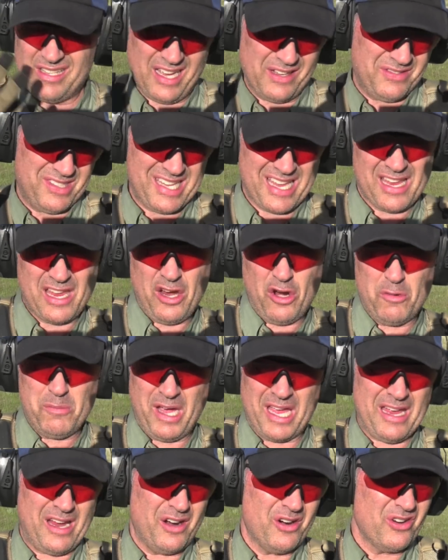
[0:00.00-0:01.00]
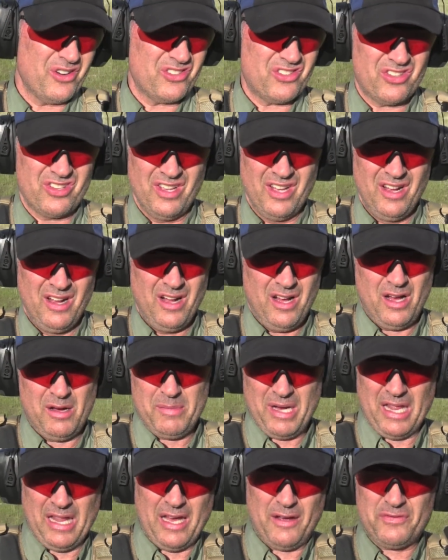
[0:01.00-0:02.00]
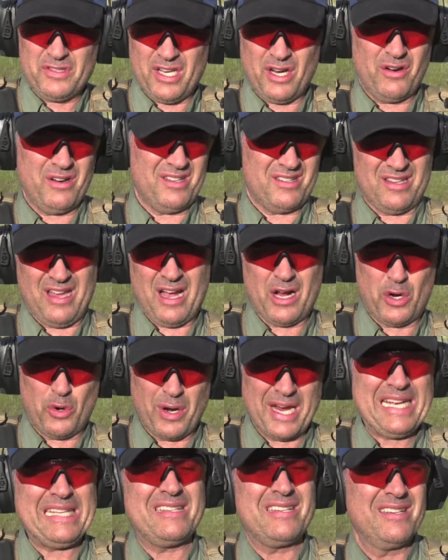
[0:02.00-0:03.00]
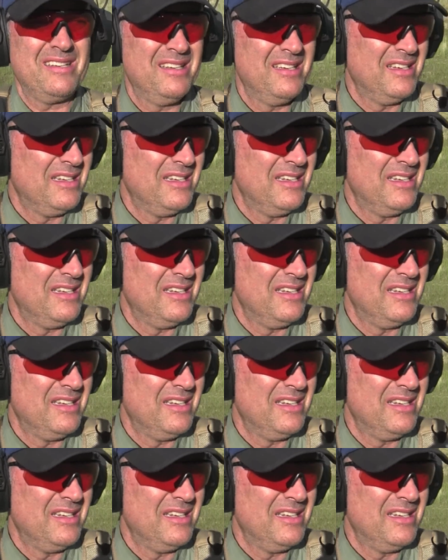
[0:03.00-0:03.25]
I have to take care of my ears. My left ear is not great,